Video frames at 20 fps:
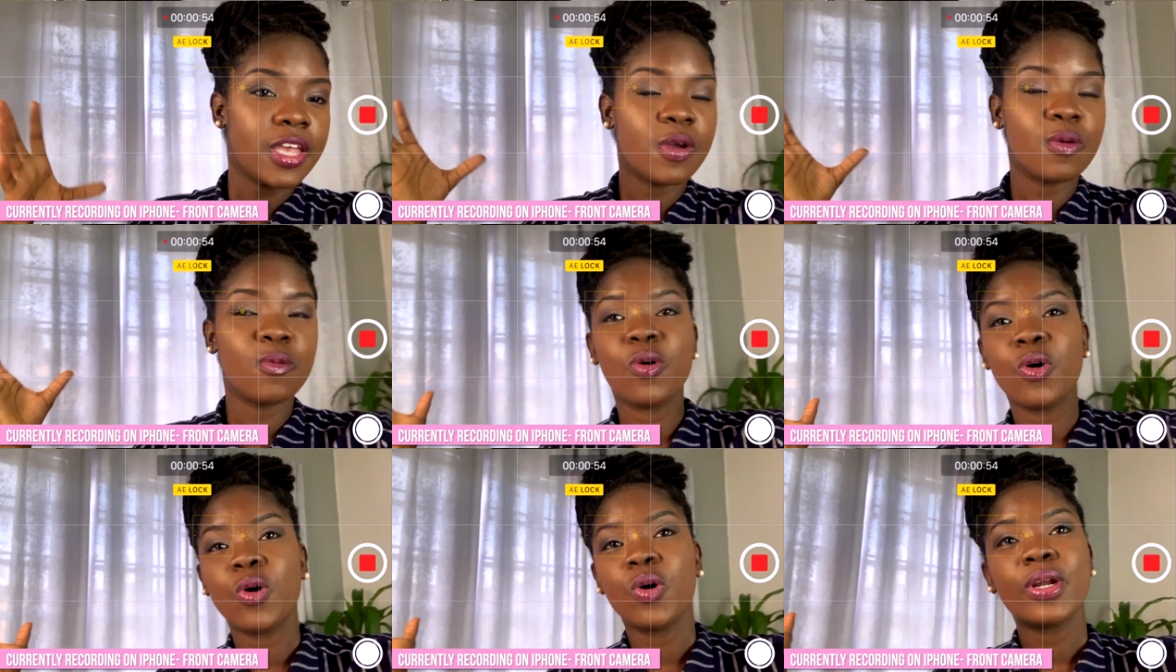
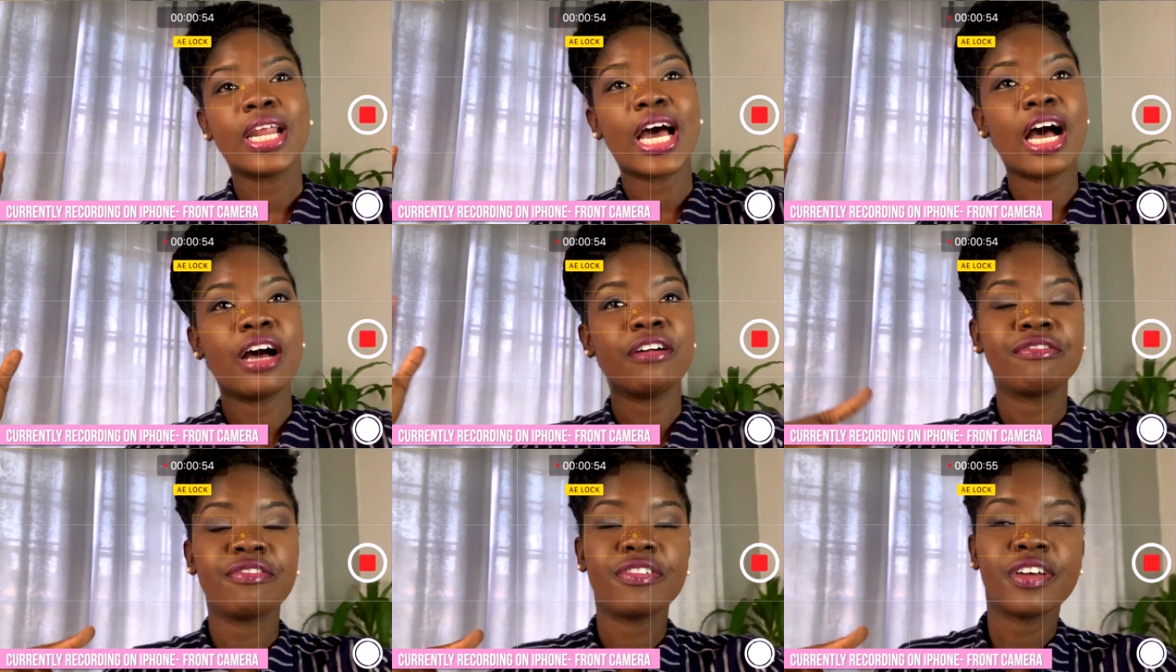it
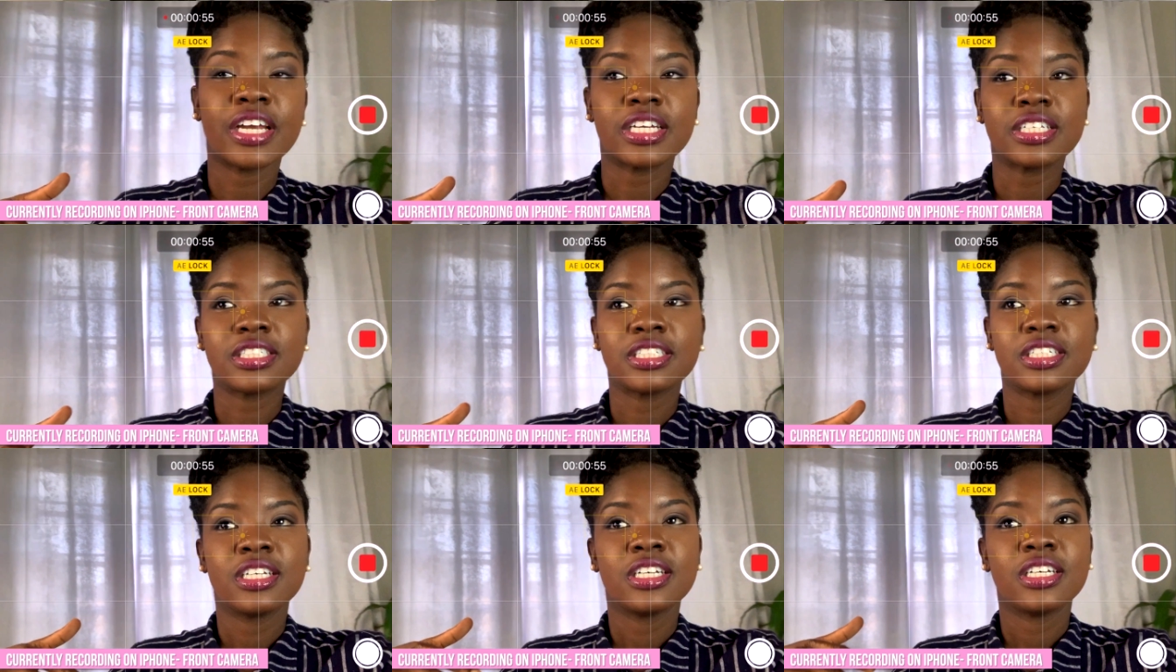won't
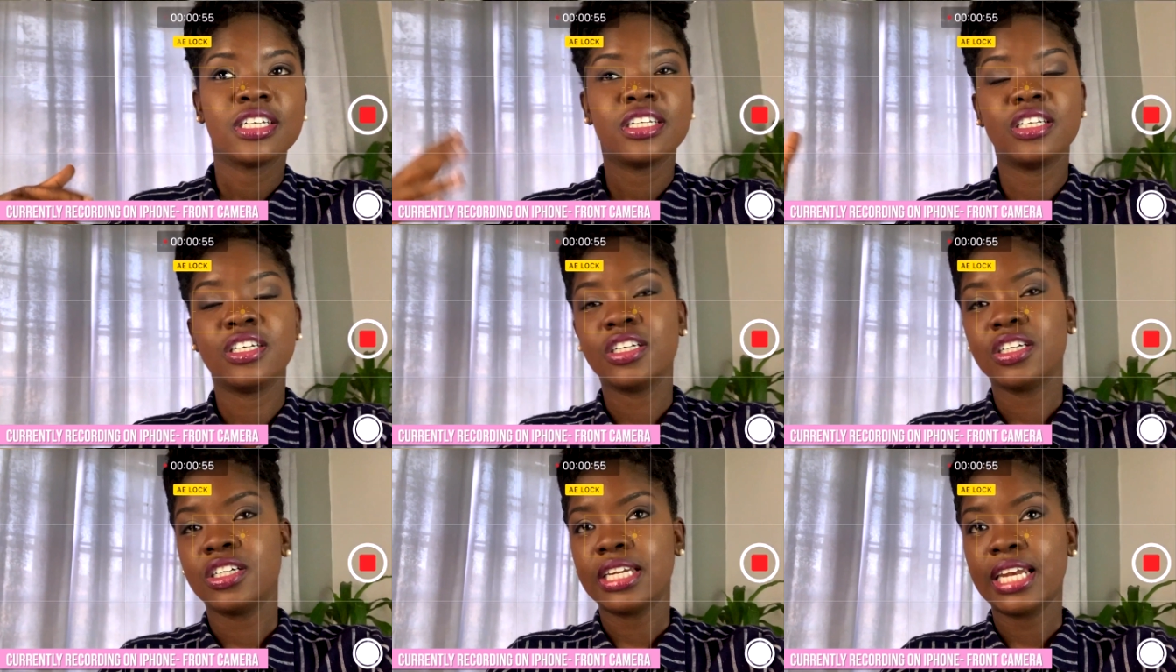affect
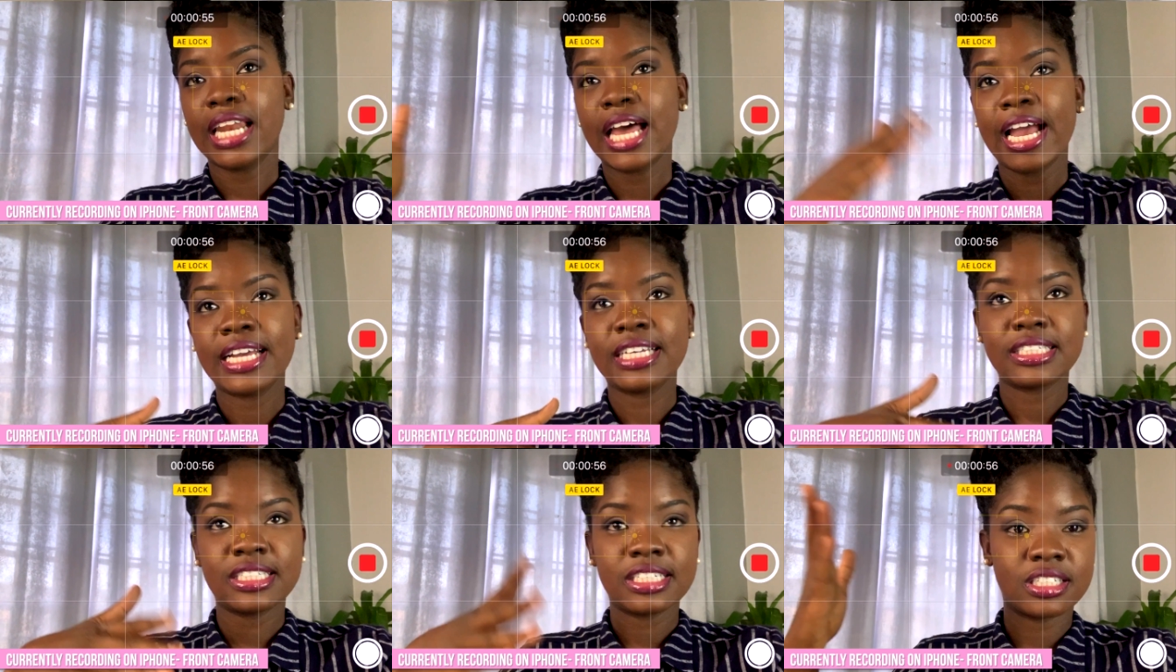the
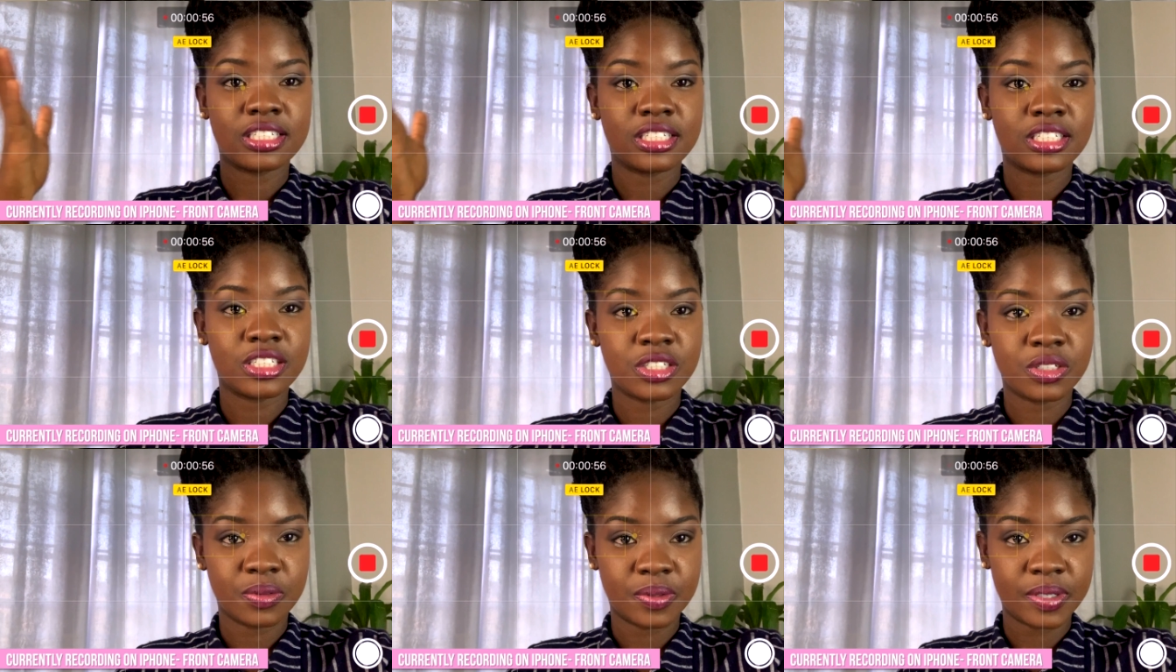
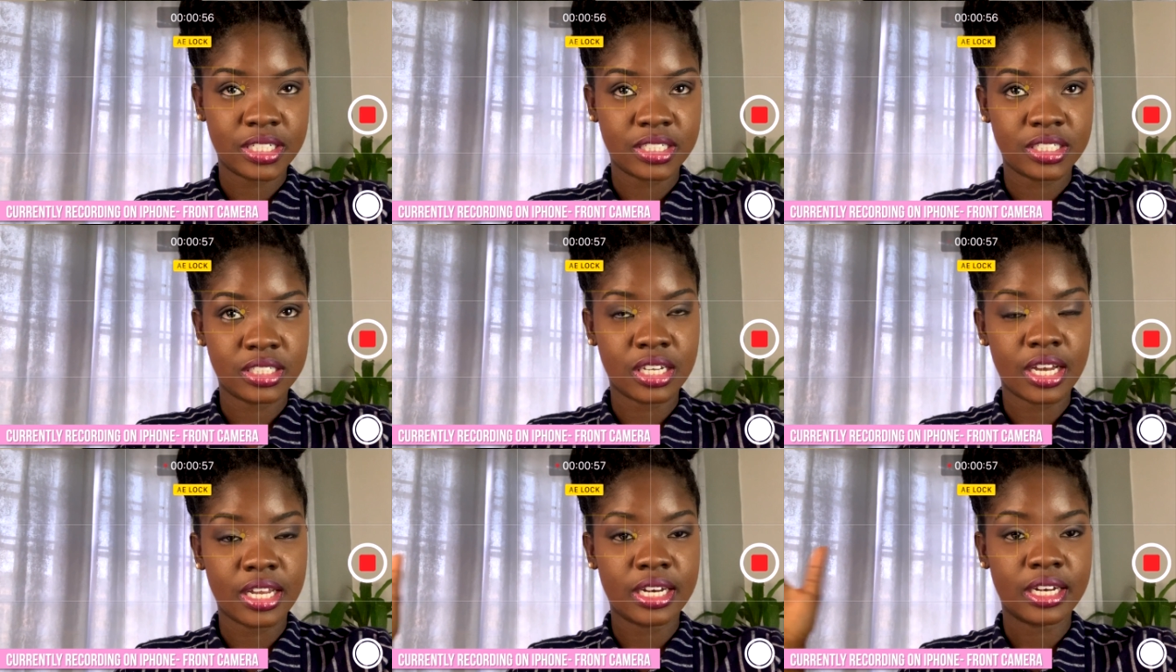lighting
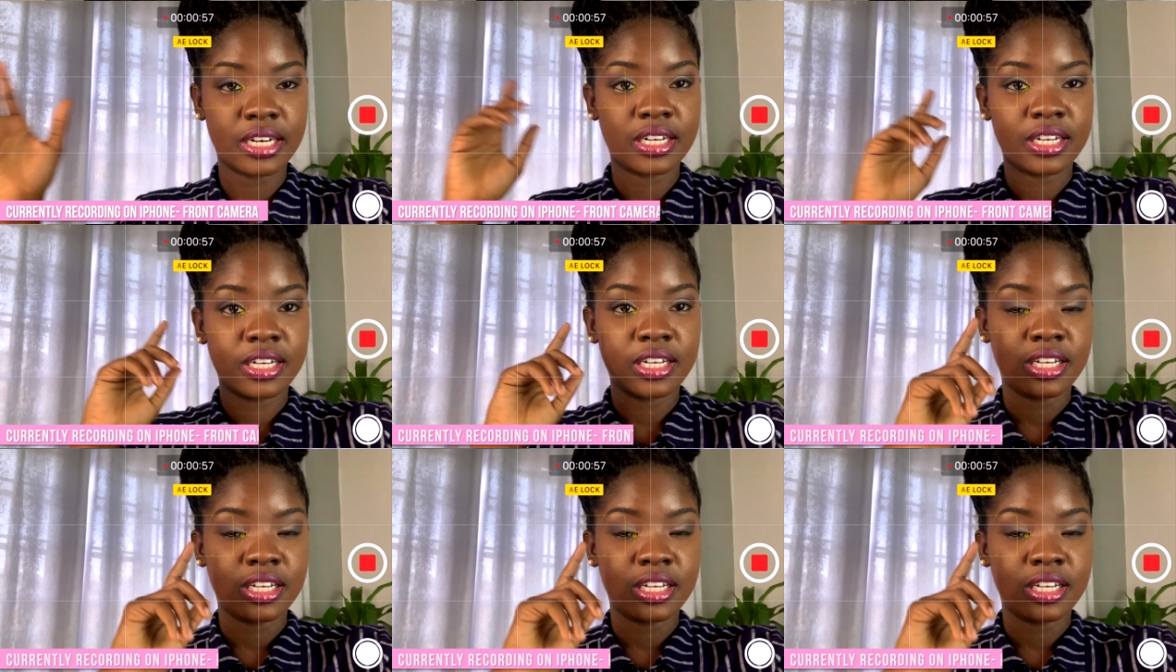situation.